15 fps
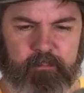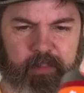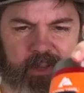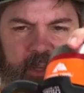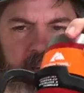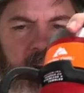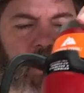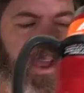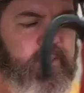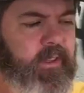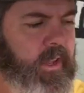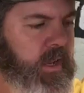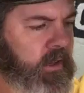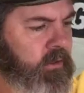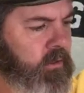but they do have
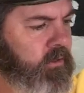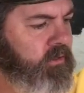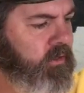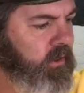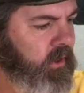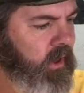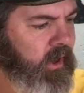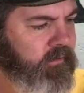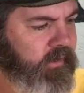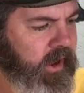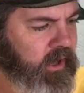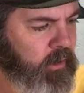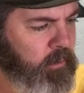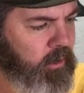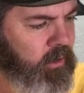the handles
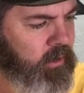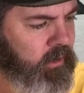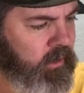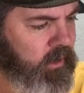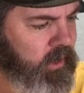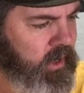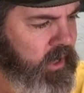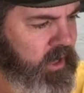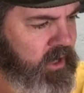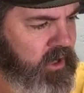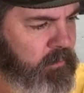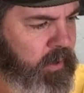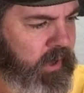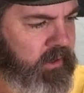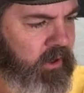available.
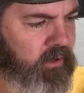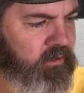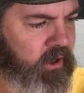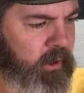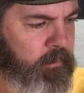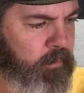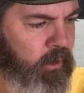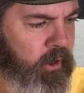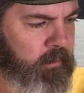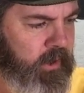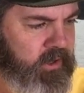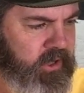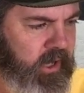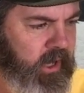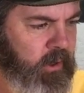You can pick those up pretty
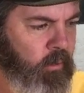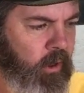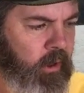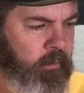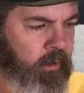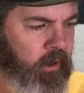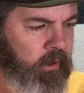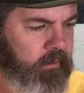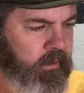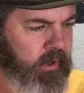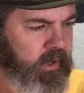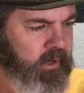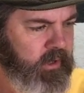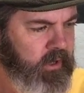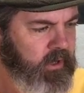much at any Walmart.
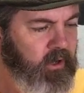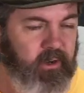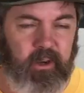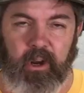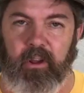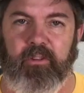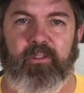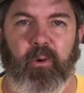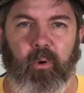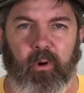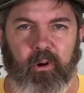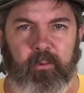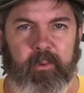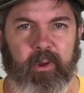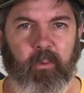You can also
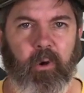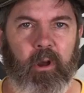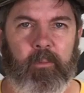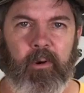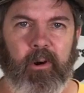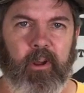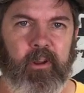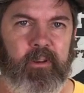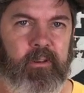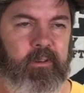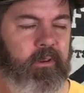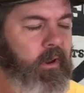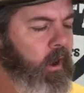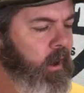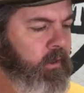order them at Walmart
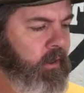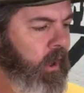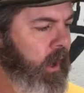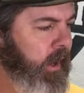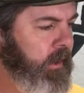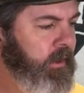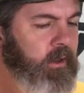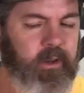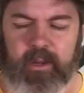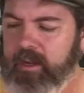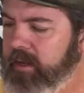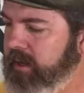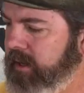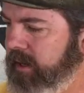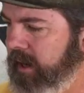online,
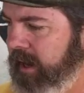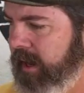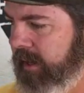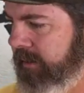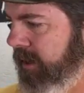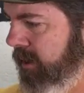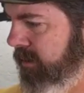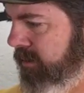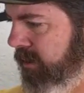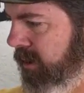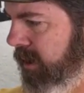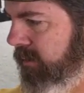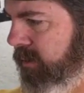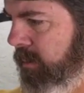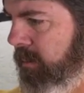and they'll
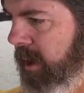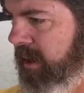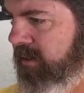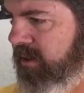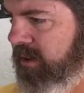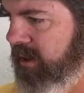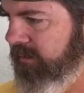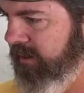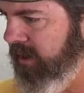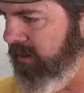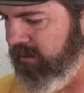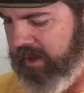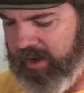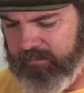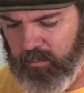deliver them right to you if you
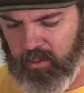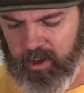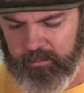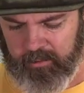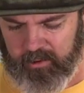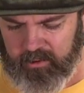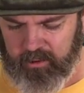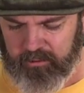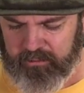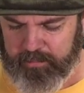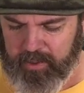don't have a Walmart close